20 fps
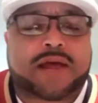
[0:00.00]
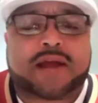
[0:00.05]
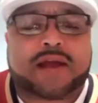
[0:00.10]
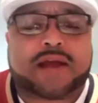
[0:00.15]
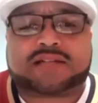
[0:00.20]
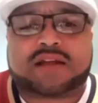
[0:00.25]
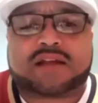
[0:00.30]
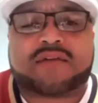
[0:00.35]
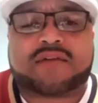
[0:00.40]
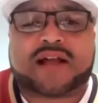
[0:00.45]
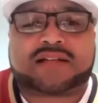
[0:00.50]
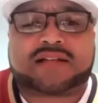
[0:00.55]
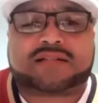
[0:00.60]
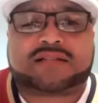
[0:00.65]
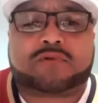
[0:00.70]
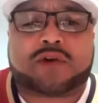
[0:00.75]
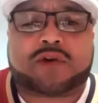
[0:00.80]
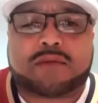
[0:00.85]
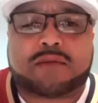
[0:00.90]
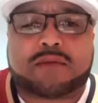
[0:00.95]
They've had some
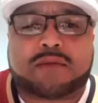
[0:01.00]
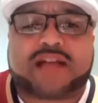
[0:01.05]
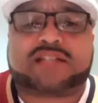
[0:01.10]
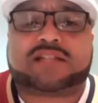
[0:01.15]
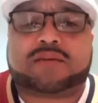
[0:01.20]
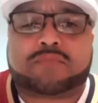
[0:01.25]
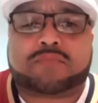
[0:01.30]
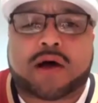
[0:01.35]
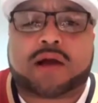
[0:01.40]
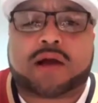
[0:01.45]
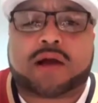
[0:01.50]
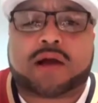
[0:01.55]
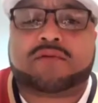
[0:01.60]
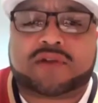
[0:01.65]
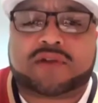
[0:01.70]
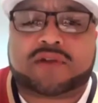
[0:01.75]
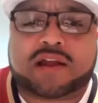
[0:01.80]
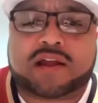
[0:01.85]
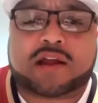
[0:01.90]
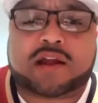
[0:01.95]
great basketball over the
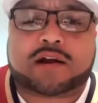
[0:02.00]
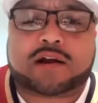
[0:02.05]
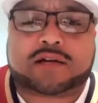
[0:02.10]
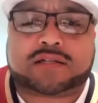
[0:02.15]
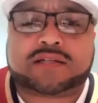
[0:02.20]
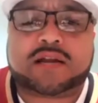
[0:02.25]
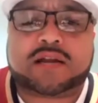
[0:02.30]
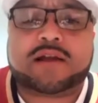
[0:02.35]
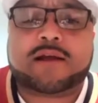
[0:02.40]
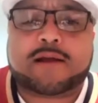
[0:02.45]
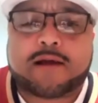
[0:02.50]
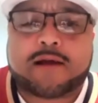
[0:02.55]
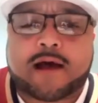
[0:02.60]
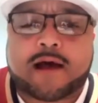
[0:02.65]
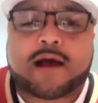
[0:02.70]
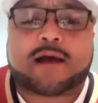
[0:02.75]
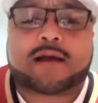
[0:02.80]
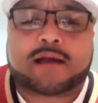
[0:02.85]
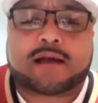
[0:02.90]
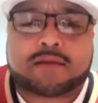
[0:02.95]
years in
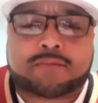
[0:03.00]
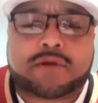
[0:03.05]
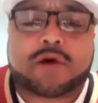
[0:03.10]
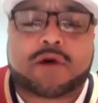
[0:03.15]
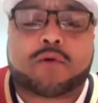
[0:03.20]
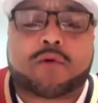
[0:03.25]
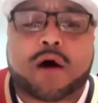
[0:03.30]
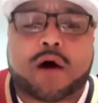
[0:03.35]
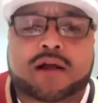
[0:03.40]
Milwaukee.